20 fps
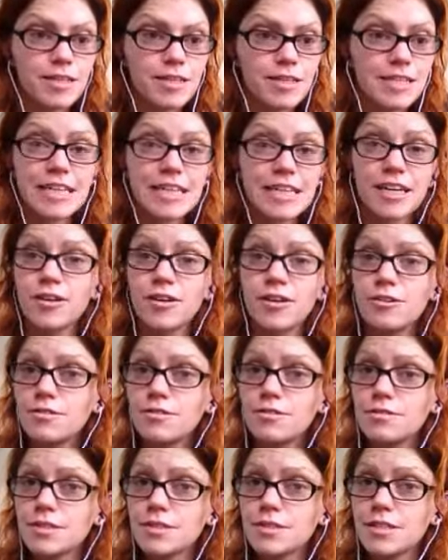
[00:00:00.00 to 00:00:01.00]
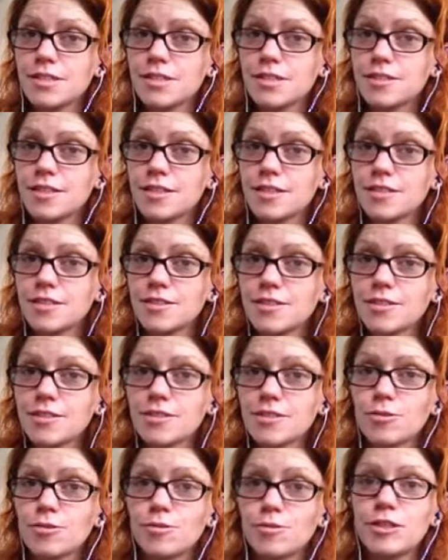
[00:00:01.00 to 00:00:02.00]
gear is, is always
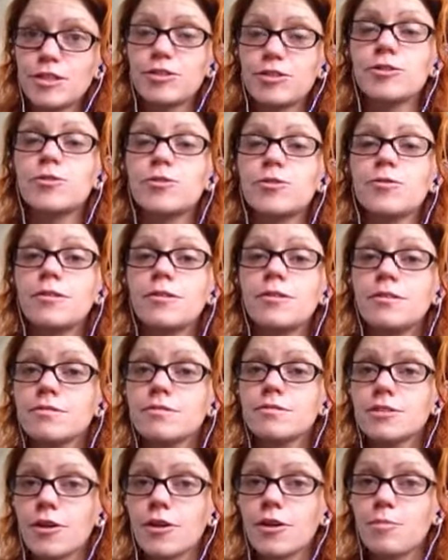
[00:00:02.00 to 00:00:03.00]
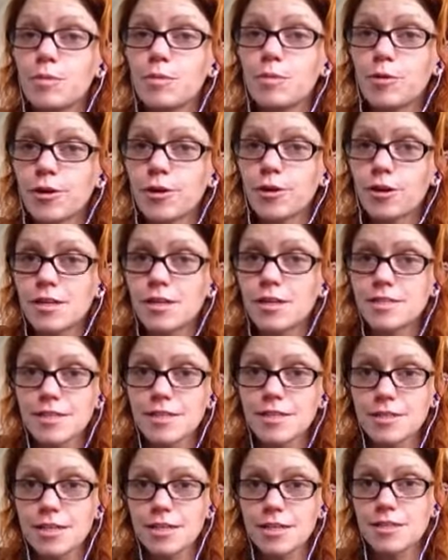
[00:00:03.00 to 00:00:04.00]
useful, so people could contact us if they
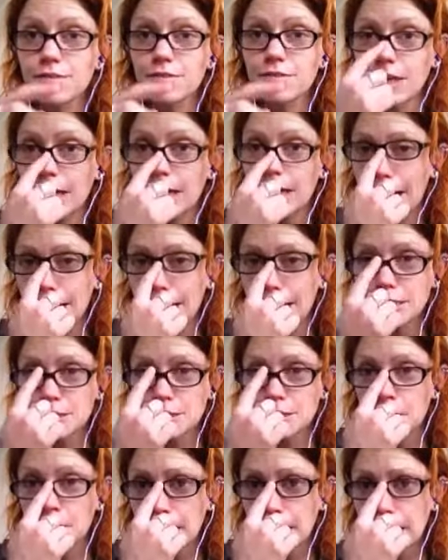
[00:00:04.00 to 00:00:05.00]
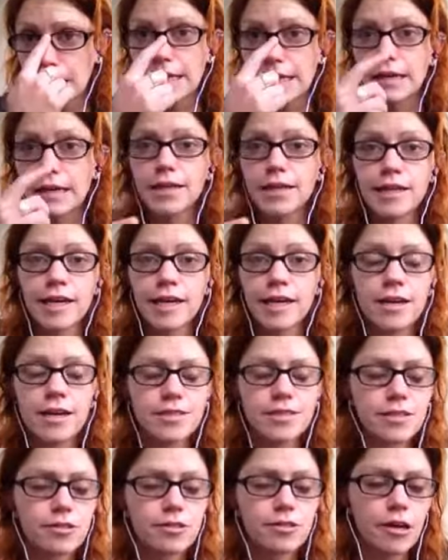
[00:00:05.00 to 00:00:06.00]
had some gear that they'd like to throw at us.
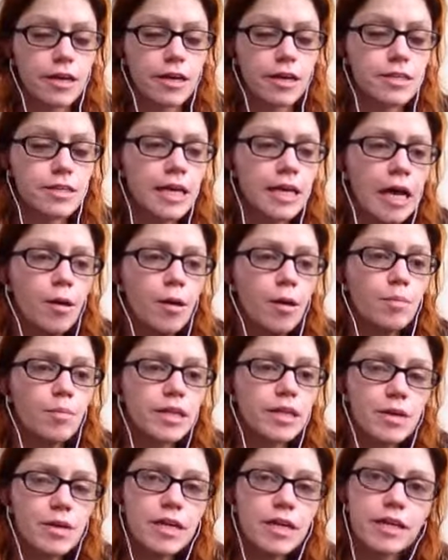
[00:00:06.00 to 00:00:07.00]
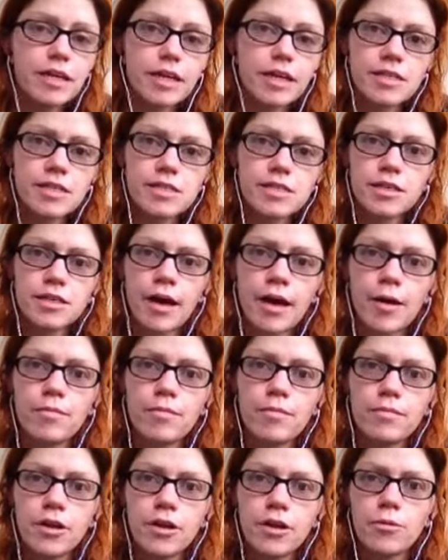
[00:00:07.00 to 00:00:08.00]
But the big thing is, um, you know, we're
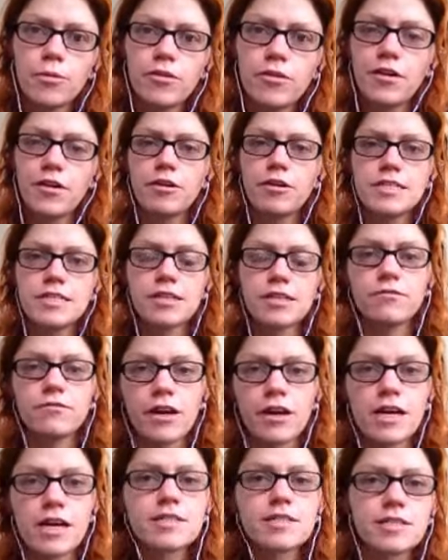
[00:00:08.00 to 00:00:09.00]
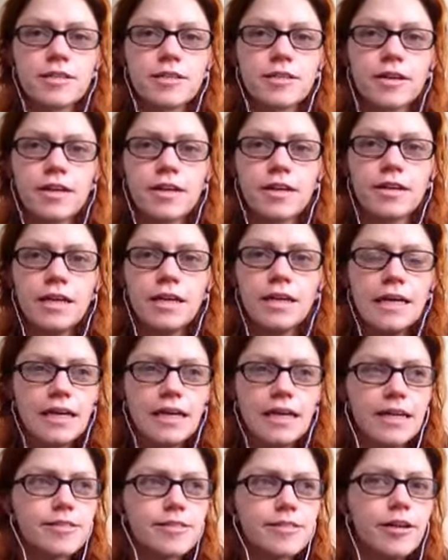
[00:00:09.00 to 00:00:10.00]
fundraising for us. It's not a it's
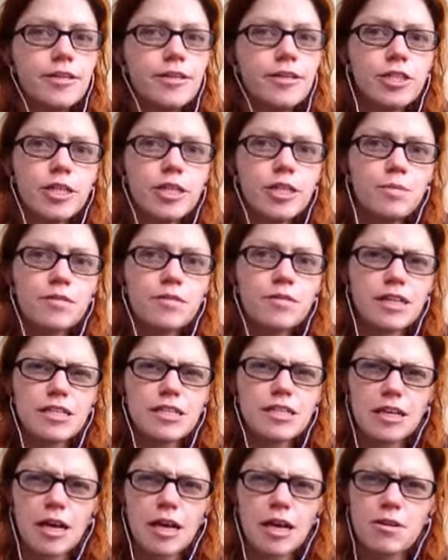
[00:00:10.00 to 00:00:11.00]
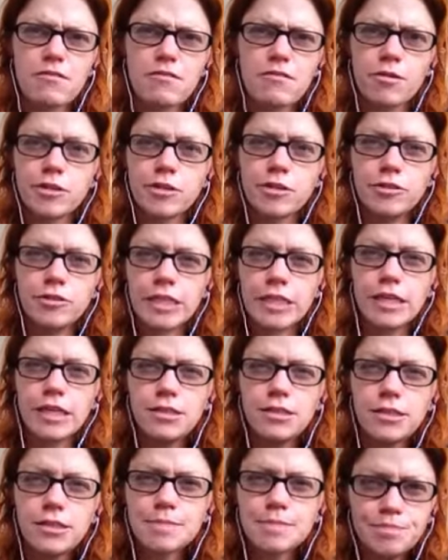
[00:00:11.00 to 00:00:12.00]
not a cheap adventure coming from New Zealand.
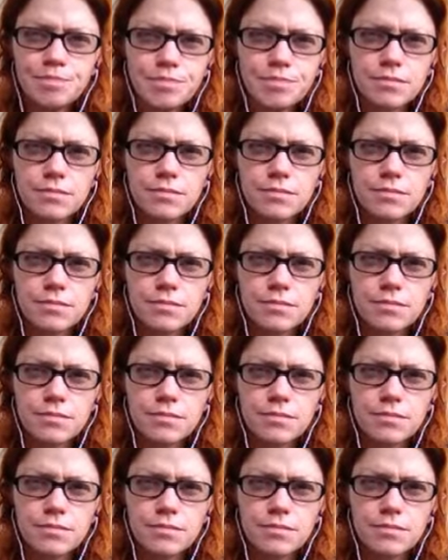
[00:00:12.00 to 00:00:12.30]
Mm.